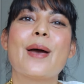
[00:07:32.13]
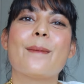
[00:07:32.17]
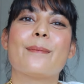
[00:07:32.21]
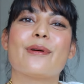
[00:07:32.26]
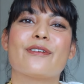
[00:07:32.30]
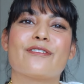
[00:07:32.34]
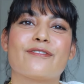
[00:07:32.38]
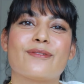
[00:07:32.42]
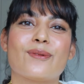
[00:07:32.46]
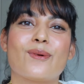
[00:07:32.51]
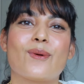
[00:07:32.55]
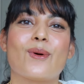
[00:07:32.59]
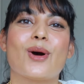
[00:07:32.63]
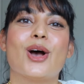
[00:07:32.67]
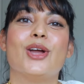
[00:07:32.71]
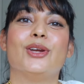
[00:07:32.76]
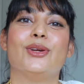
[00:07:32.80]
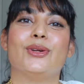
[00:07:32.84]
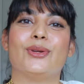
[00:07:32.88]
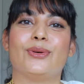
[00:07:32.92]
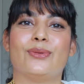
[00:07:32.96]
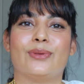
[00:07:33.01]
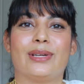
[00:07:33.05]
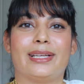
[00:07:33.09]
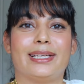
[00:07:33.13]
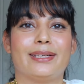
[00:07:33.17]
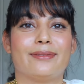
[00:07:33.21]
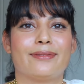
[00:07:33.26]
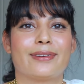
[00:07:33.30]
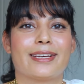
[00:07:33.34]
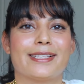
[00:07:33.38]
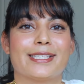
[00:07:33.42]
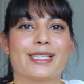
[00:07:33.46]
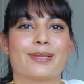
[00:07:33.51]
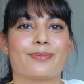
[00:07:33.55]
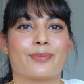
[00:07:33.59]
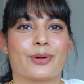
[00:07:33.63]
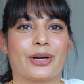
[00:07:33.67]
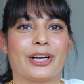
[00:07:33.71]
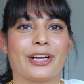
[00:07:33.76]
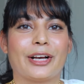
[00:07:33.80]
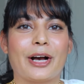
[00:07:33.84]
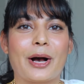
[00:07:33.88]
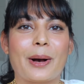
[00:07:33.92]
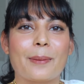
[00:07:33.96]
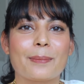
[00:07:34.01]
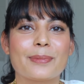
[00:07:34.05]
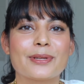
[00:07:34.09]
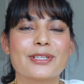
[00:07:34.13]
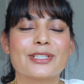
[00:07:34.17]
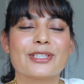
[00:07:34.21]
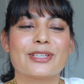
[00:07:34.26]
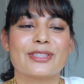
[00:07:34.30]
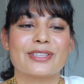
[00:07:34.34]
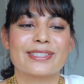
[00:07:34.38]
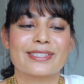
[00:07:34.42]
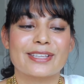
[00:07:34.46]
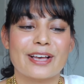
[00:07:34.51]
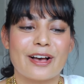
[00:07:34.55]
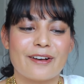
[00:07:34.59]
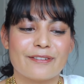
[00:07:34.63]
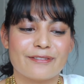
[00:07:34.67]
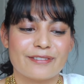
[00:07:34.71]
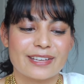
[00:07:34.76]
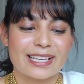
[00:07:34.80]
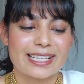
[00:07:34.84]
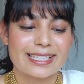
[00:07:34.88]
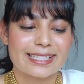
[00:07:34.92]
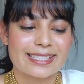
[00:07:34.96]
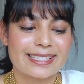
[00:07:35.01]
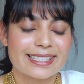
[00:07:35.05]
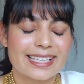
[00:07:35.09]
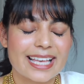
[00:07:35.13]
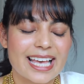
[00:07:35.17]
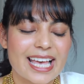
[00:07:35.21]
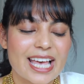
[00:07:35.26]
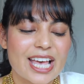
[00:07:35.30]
before a new leaf can spring up to the surface.